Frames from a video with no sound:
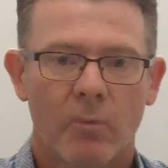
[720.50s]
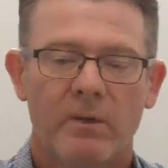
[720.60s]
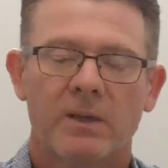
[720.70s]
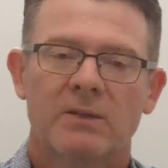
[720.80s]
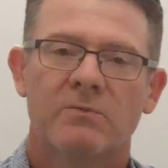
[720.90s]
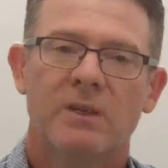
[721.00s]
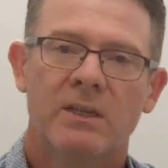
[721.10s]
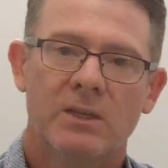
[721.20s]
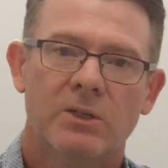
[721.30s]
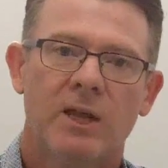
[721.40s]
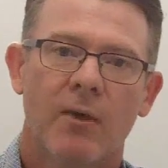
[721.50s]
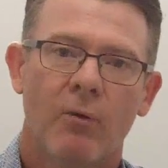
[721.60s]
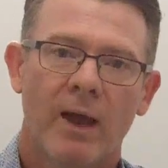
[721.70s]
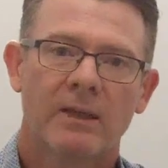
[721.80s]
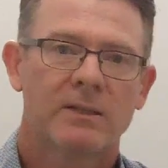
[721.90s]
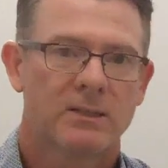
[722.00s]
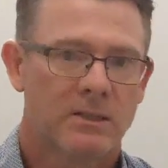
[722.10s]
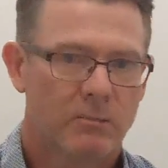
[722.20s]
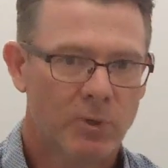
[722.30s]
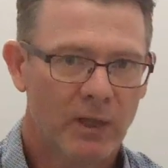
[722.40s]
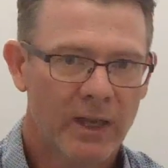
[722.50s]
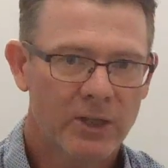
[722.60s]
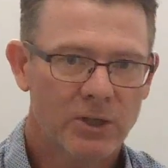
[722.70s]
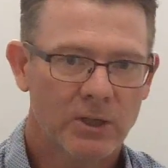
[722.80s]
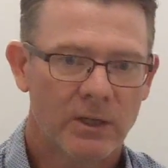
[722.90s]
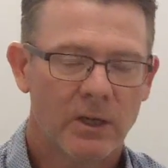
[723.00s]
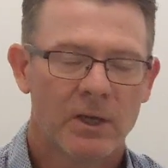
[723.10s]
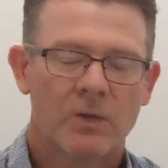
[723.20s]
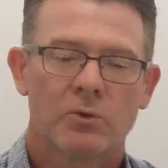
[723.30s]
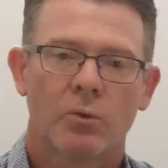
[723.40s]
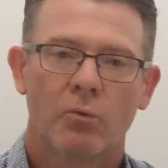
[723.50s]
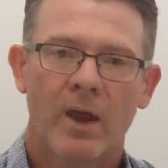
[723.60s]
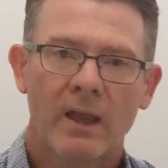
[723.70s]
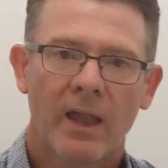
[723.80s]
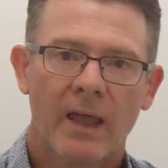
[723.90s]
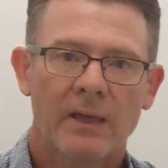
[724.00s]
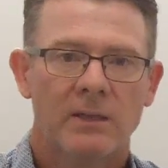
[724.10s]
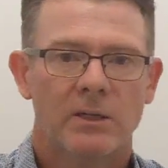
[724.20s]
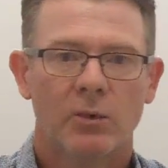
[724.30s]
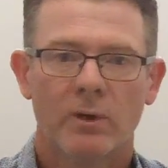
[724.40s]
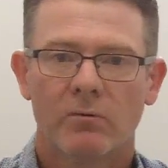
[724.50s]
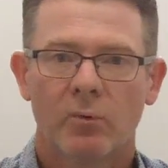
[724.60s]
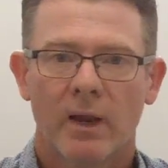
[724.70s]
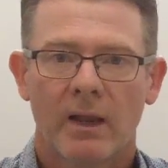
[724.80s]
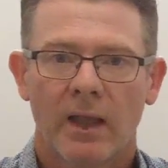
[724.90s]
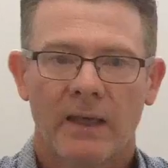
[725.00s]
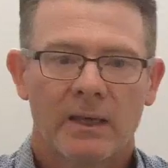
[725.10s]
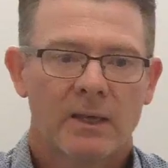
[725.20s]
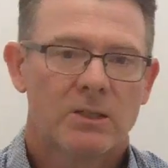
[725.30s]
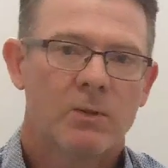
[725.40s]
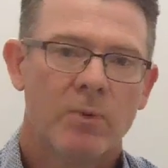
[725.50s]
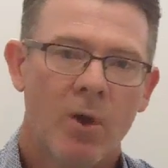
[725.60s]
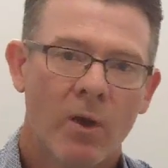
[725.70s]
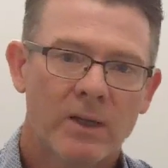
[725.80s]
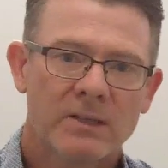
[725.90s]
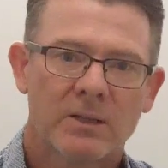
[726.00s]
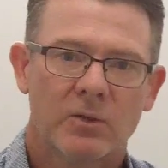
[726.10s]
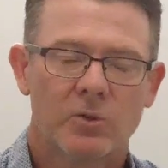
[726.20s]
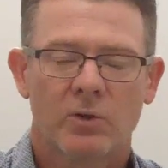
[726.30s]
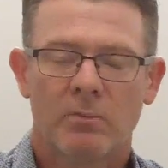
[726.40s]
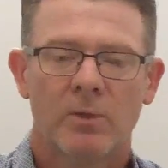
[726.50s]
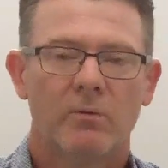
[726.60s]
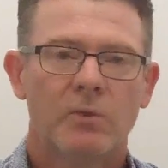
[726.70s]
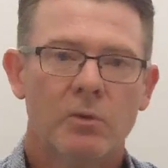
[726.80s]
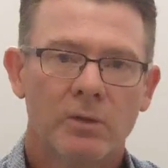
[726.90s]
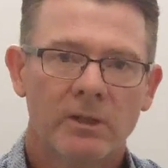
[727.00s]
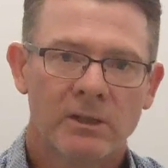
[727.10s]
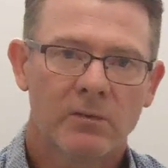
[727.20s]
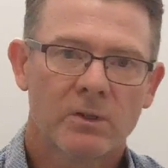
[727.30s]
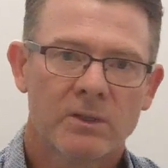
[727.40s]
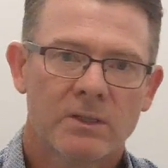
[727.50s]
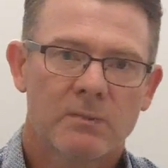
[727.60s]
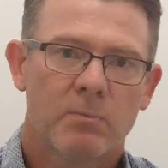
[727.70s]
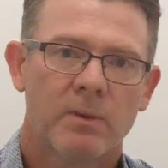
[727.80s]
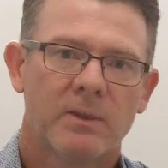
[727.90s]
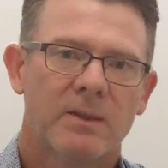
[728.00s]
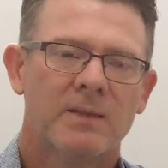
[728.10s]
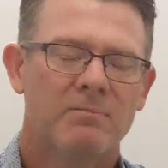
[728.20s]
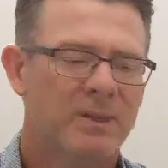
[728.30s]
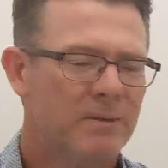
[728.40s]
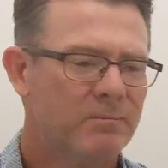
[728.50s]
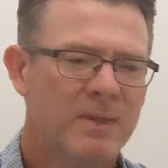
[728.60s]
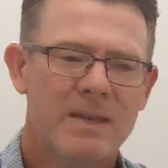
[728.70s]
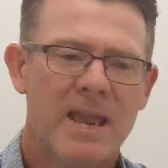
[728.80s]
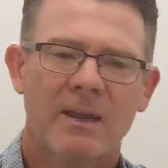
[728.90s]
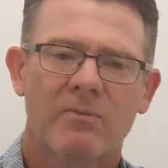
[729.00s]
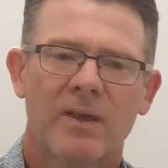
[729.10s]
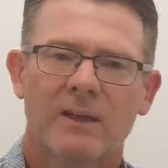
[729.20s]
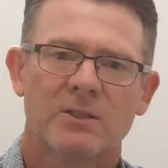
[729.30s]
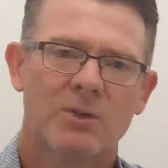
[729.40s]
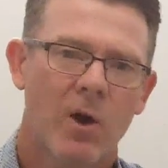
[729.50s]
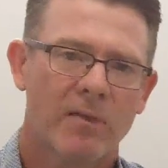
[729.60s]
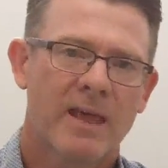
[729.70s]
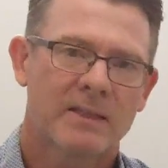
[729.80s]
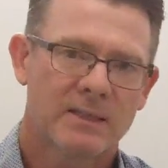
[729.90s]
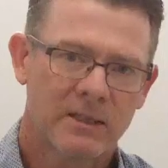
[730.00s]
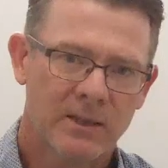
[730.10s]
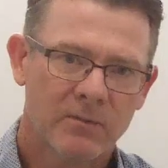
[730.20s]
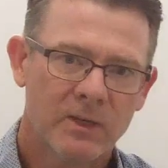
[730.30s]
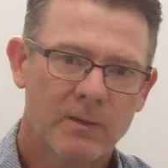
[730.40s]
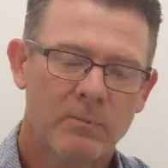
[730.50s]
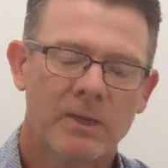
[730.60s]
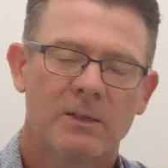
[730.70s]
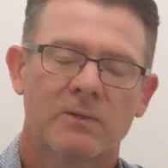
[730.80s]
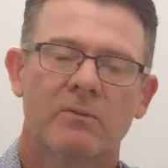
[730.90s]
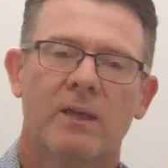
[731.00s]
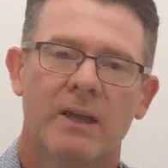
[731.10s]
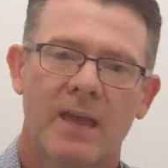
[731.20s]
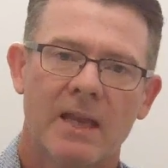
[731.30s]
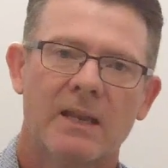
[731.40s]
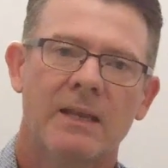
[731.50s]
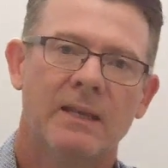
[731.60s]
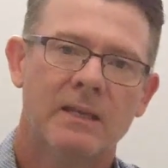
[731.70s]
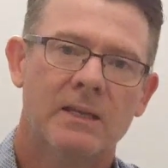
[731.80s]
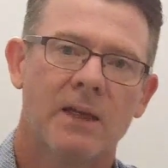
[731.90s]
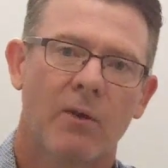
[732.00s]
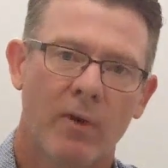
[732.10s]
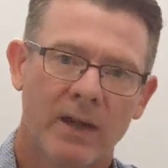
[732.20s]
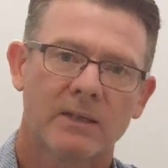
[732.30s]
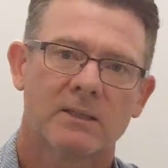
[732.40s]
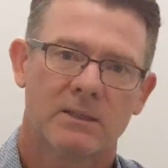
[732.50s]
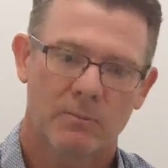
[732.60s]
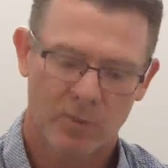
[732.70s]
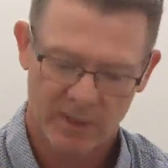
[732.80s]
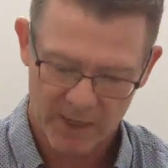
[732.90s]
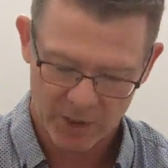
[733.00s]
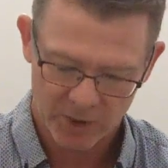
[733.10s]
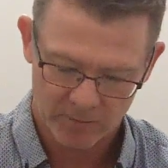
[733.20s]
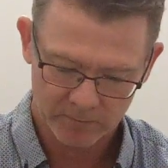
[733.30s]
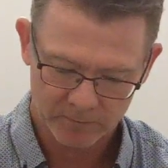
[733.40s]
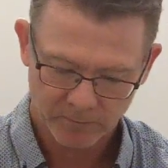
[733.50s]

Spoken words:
though because of indirect stimulation. So red light, near-infrared light, to be honest, there's going to be a few little differences, but the net effect is not that significant because of, again, indirect stimulation.